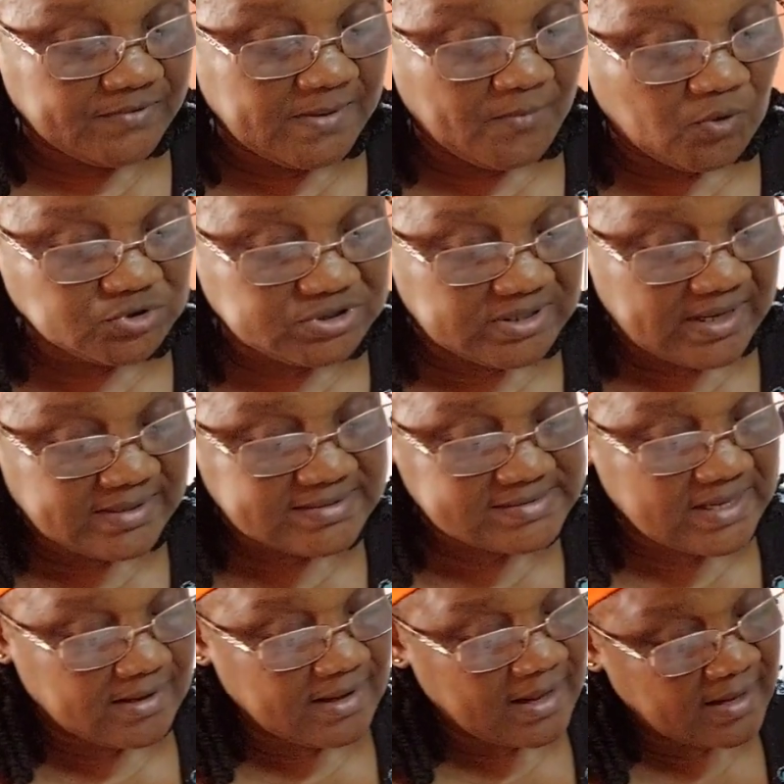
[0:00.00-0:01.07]
emotional
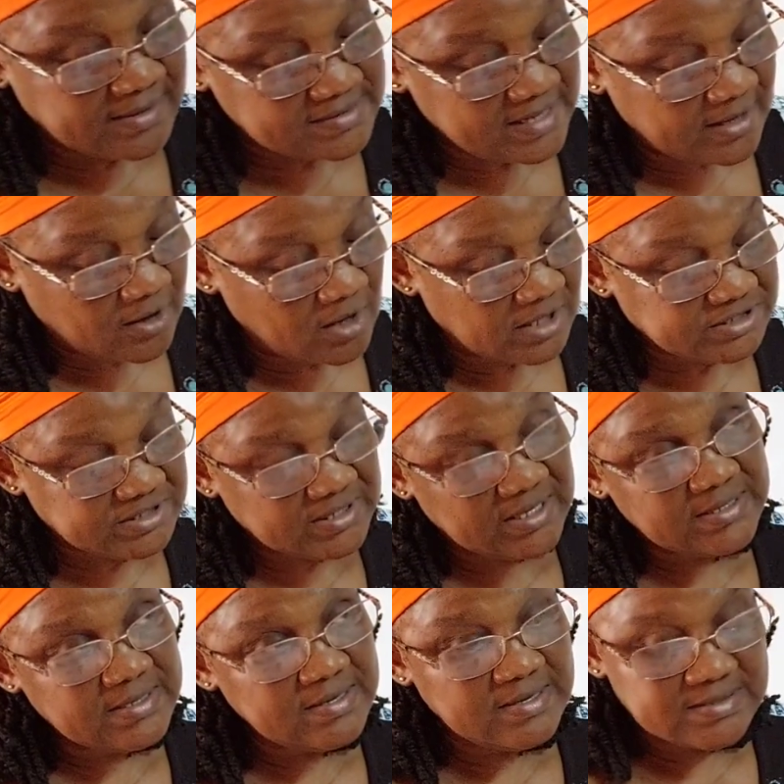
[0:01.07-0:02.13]
and
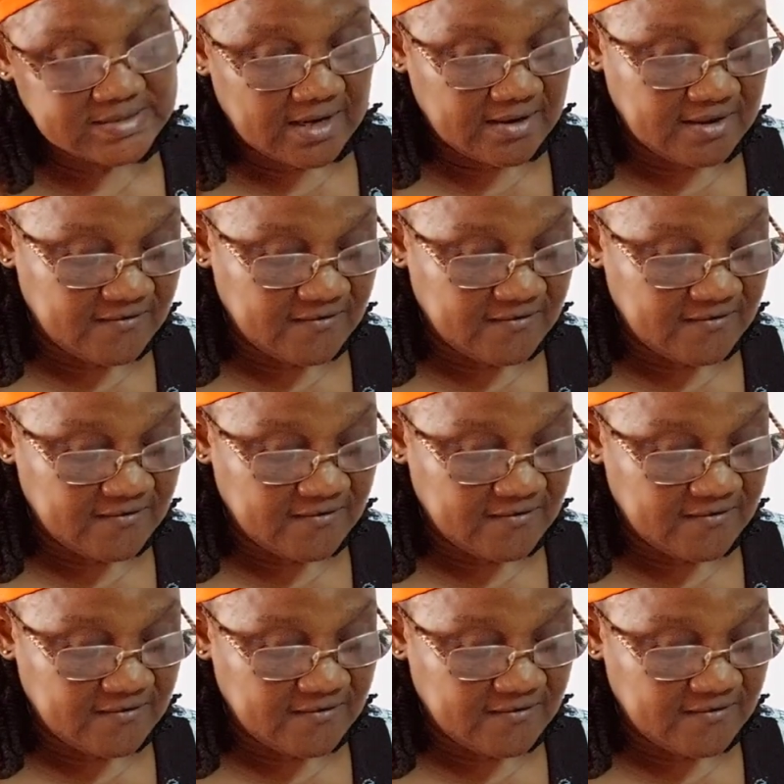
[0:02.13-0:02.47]
psychological needs are